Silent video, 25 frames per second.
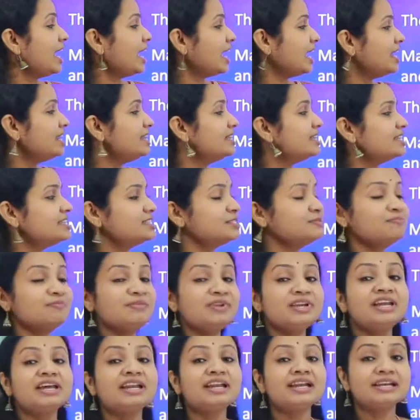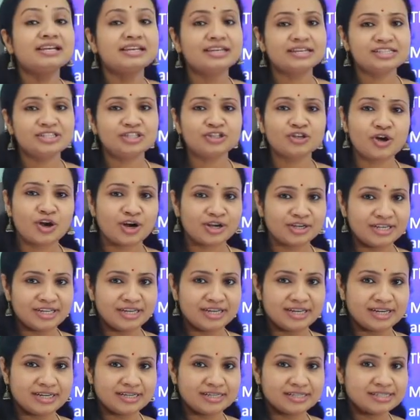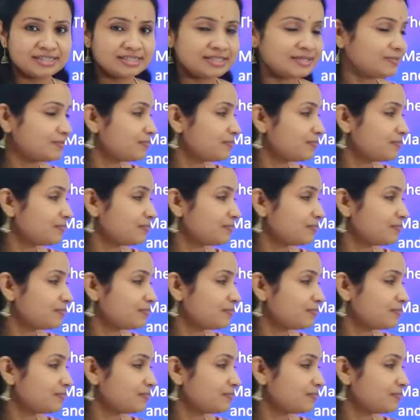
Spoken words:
in this mineral-rich continent.